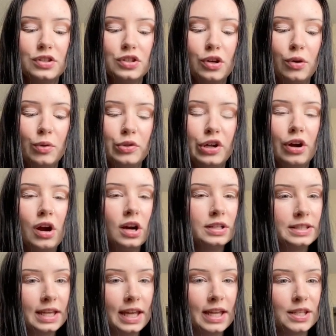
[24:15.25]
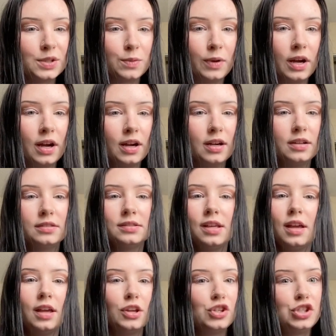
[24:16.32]
So there are days where
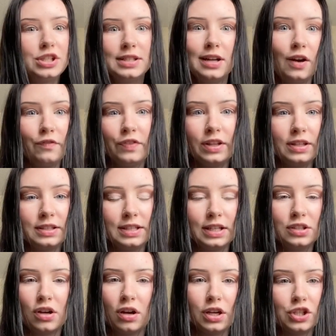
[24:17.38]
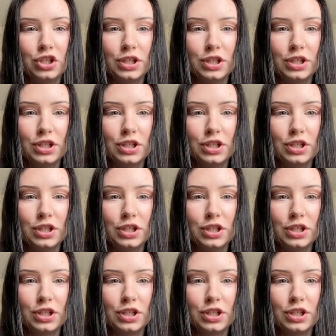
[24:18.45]
she's not feeling TikTok and she